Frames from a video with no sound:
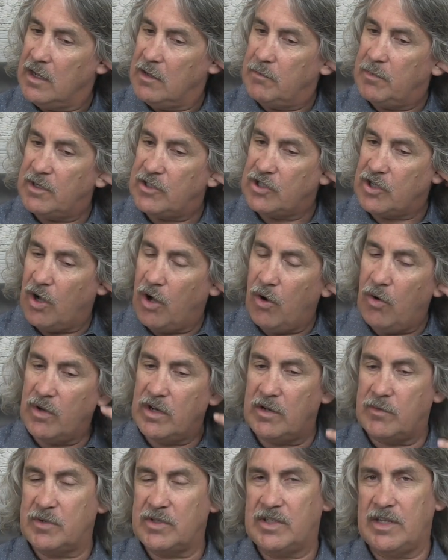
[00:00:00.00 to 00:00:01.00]
But
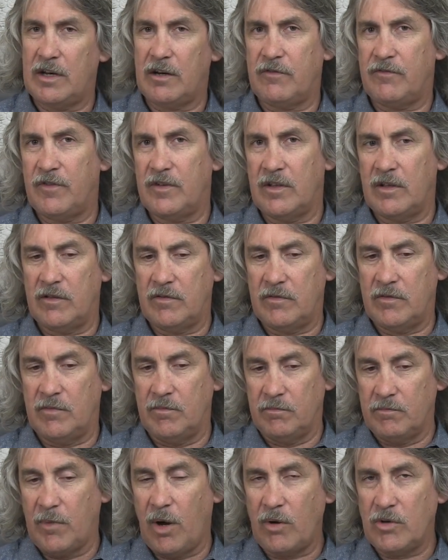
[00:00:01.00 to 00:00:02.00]
Jehoiada was there for the
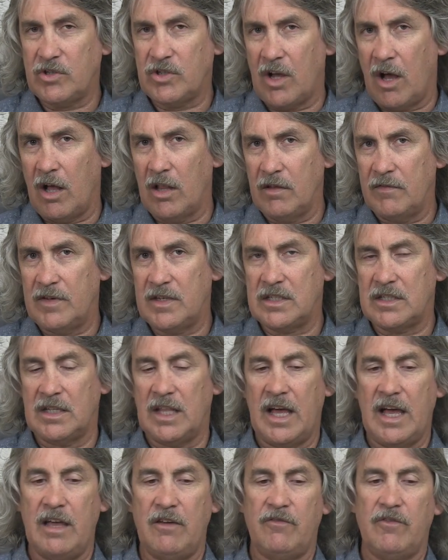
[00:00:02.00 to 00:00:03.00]
most all of his
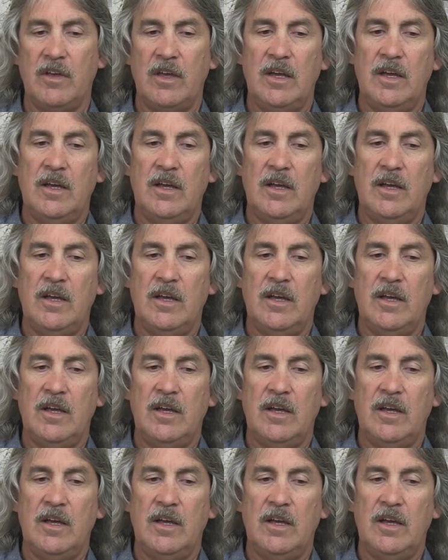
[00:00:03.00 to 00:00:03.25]
life.